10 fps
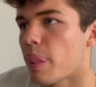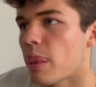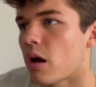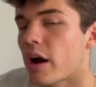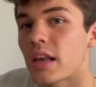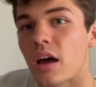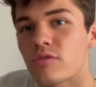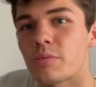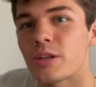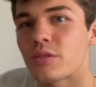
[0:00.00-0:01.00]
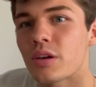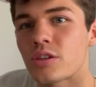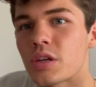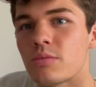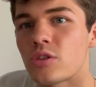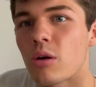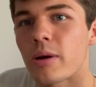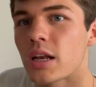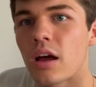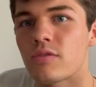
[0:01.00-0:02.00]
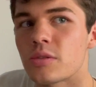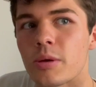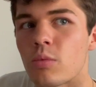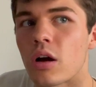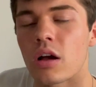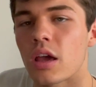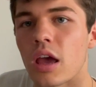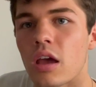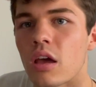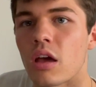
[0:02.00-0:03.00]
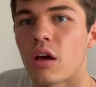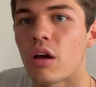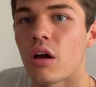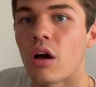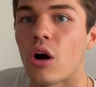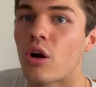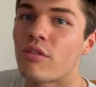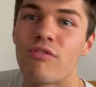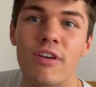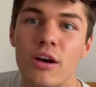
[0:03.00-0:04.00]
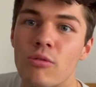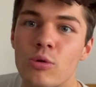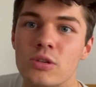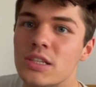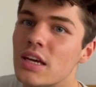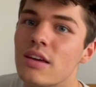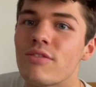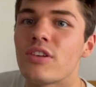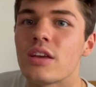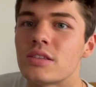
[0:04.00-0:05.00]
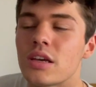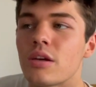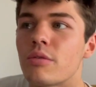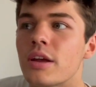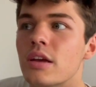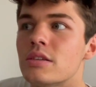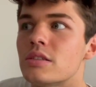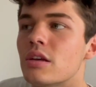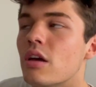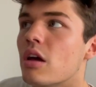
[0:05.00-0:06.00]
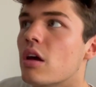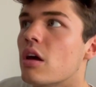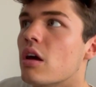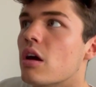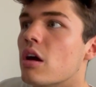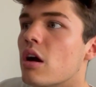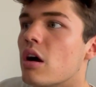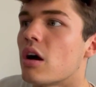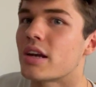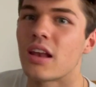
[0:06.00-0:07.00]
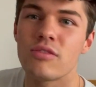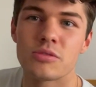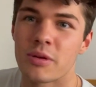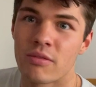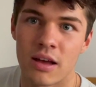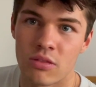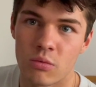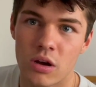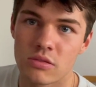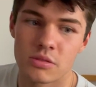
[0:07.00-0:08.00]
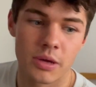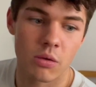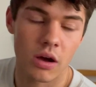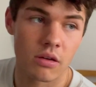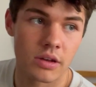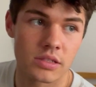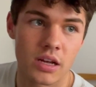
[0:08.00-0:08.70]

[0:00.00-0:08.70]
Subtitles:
I'd love to be doing a dream job. I'd love to be working on a film or TV series. I'd love to be around the world, to be quite honest.